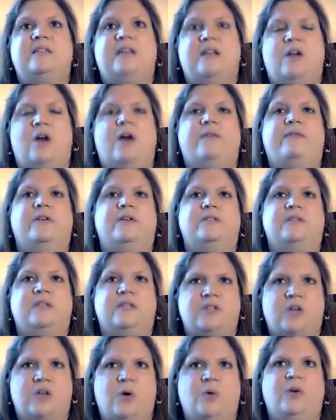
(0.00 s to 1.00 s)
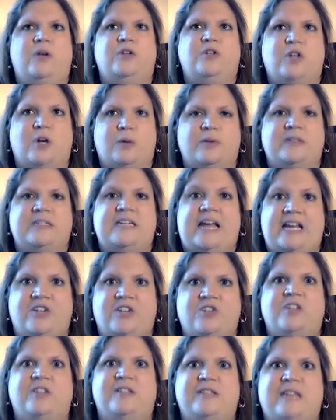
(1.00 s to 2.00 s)
and offers its own
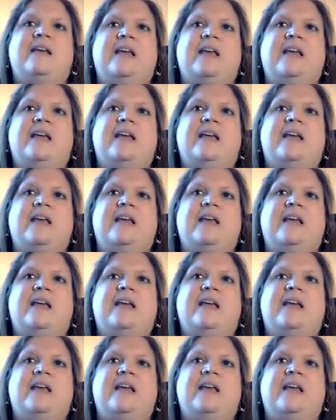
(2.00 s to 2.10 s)
interpretations,